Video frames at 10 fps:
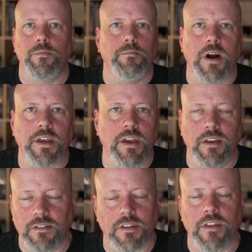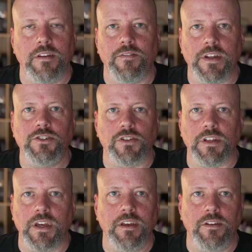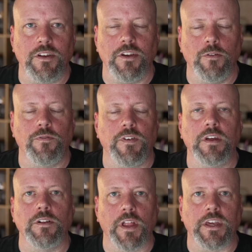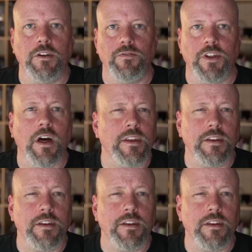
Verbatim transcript: monkeys and then eventually you feel like you've done